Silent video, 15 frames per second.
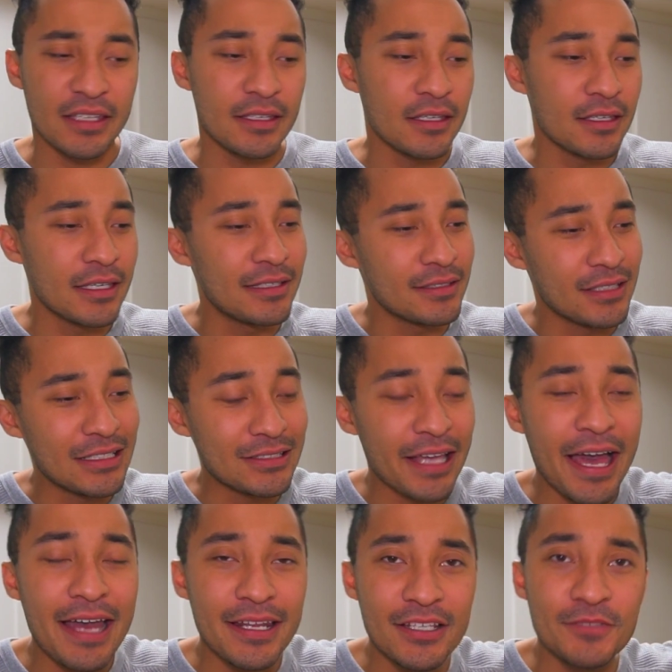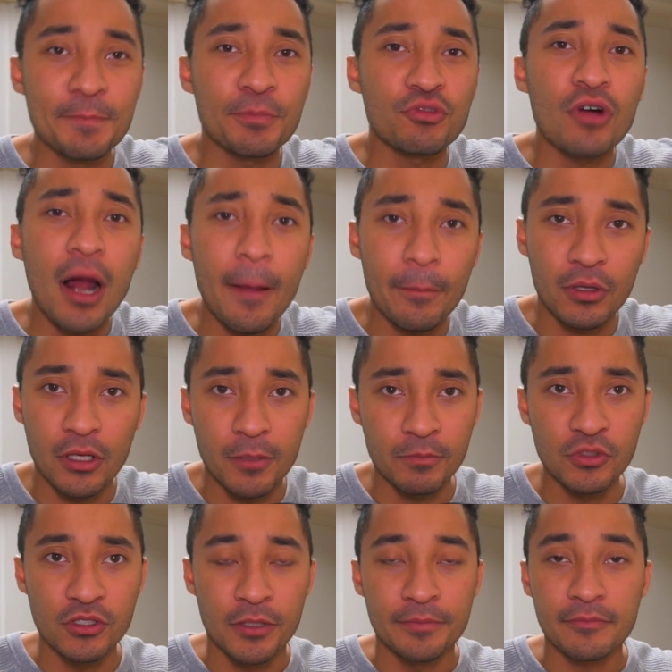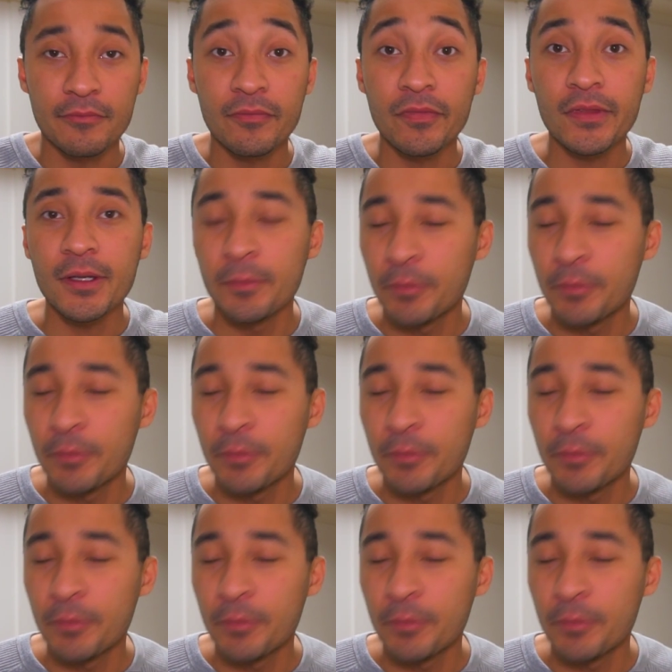he's had his problems, but